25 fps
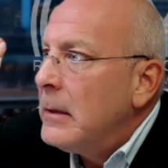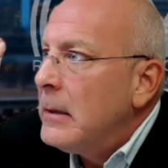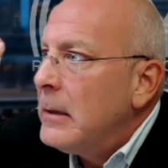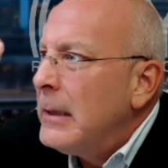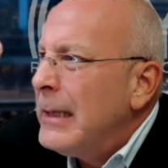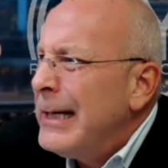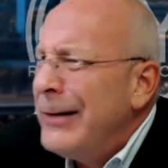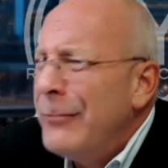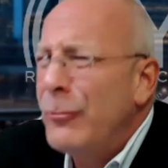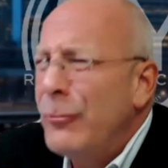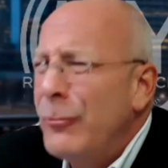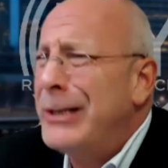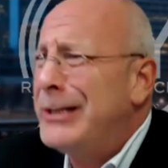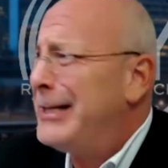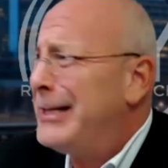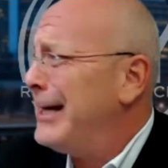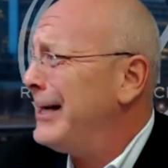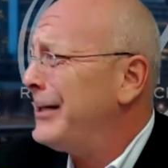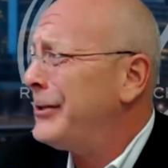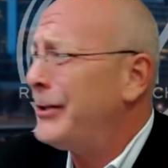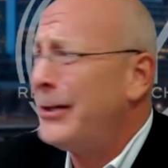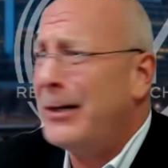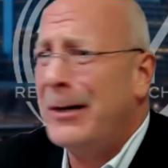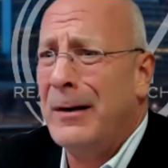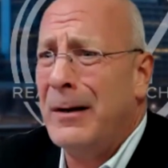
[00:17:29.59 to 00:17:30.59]
Isn't
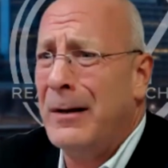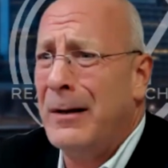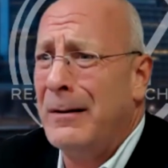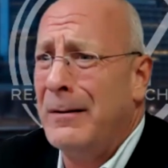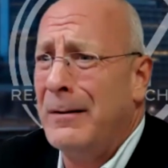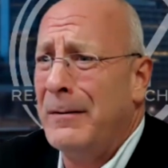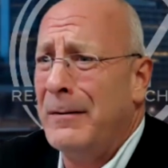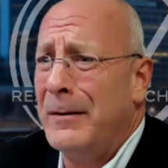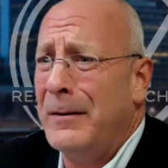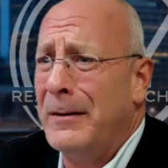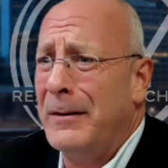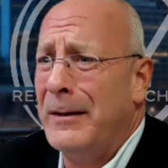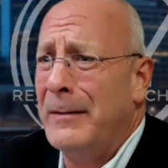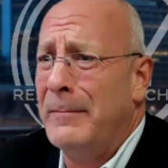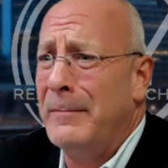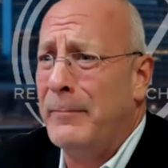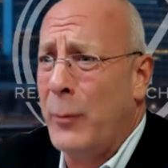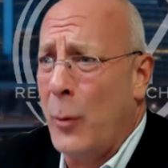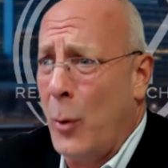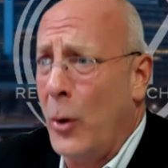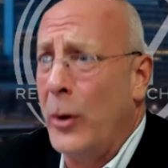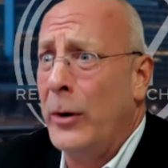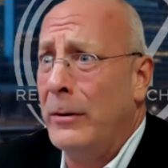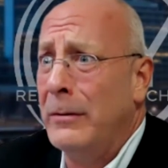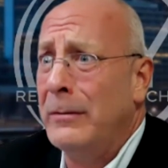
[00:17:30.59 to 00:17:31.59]
retention
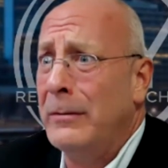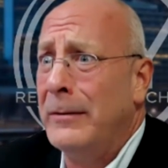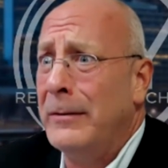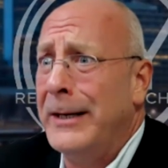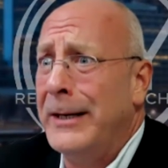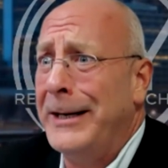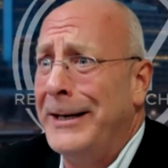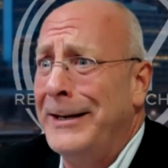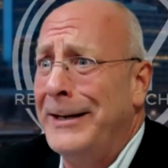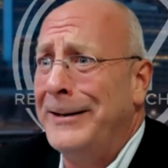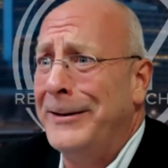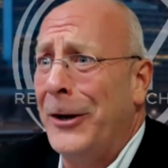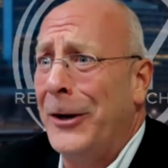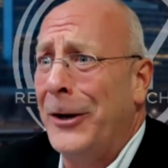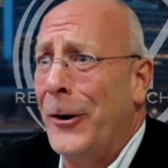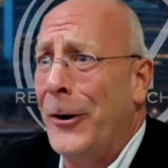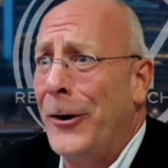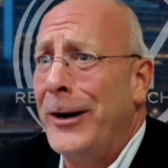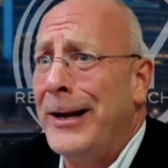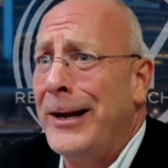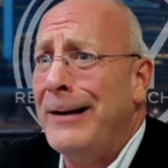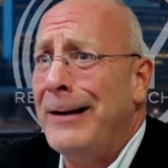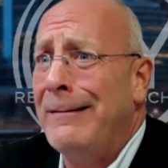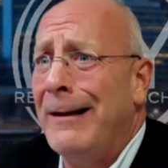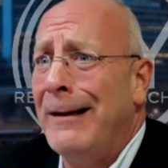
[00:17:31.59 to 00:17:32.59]
important in
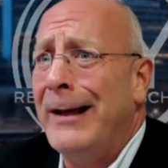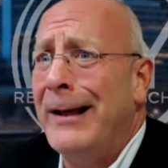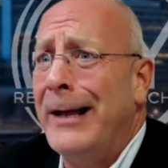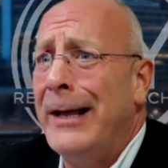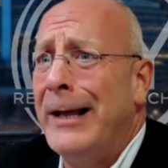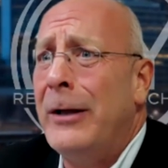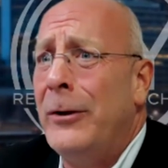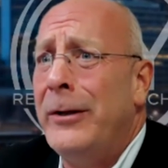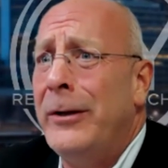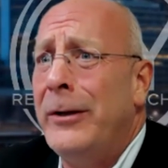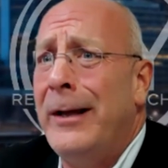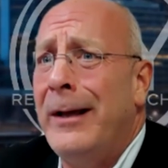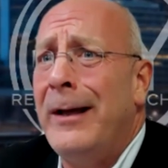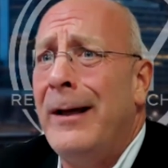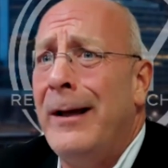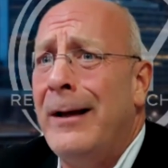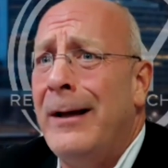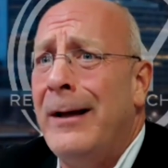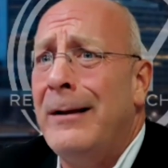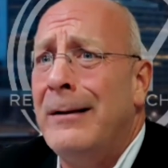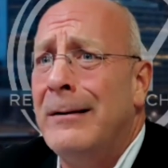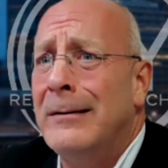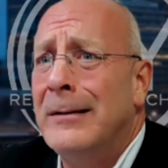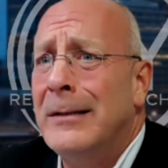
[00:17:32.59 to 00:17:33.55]
learning? Hell yeah.